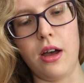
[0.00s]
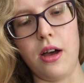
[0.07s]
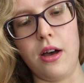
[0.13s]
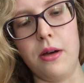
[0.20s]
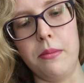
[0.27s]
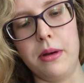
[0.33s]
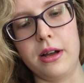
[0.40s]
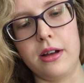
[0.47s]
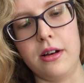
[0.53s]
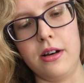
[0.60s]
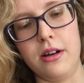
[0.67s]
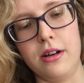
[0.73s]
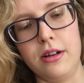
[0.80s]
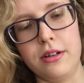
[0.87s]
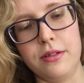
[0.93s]
Oh my
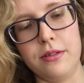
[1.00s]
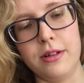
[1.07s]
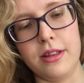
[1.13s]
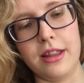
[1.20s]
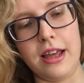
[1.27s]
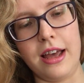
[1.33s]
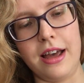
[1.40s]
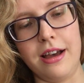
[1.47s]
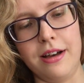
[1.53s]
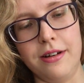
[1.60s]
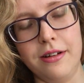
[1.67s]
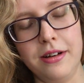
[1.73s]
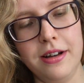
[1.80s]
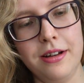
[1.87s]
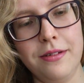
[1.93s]
god, what the
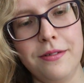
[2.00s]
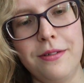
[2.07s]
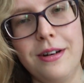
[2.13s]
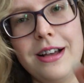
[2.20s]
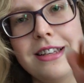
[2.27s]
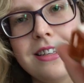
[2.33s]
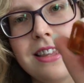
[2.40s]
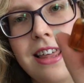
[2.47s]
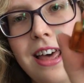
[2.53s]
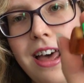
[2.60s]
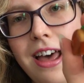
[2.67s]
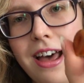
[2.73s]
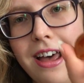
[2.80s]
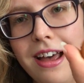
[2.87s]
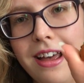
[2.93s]
hell? What is
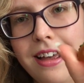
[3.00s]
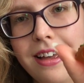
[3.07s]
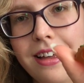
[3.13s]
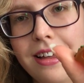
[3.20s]
that?